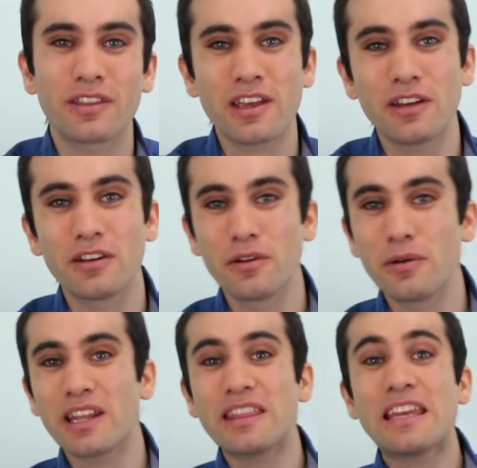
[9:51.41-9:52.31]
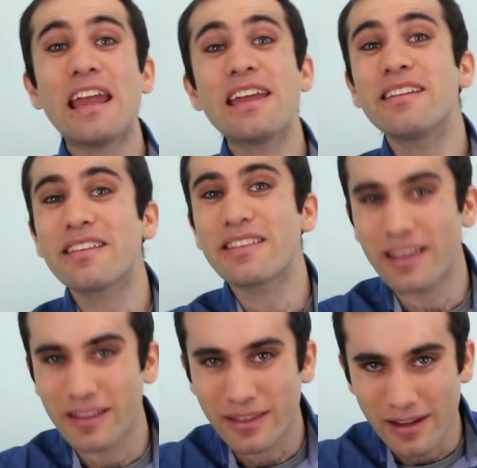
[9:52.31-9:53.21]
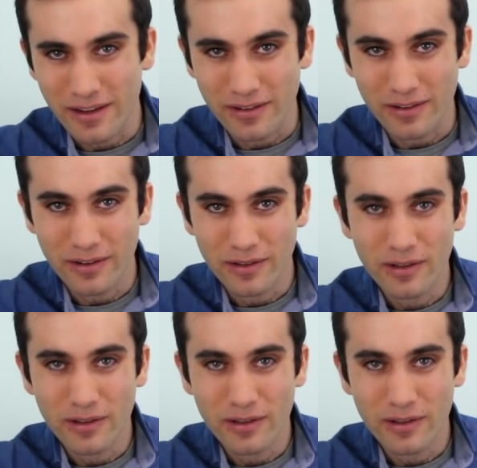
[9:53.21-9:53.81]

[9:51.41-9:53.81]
they could do it in the eighty-sixth year.